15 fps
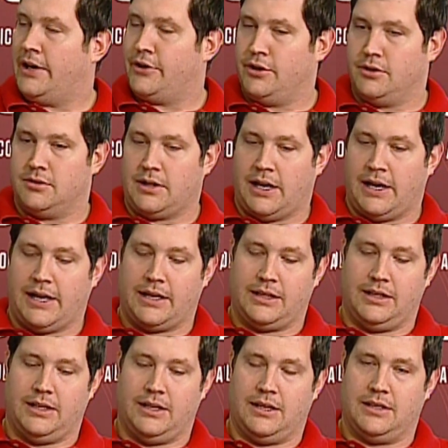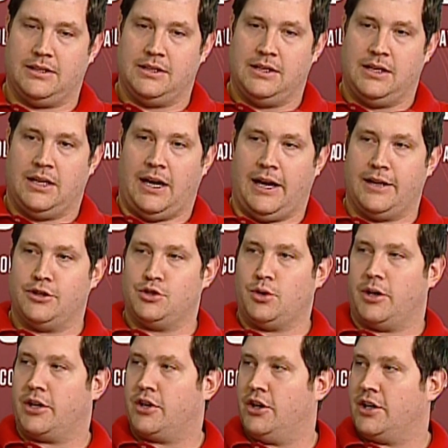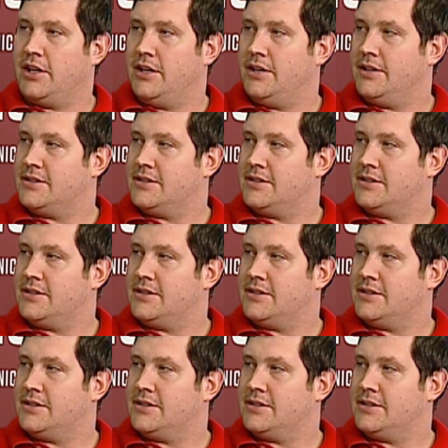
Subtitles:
do. I enjoy cooking.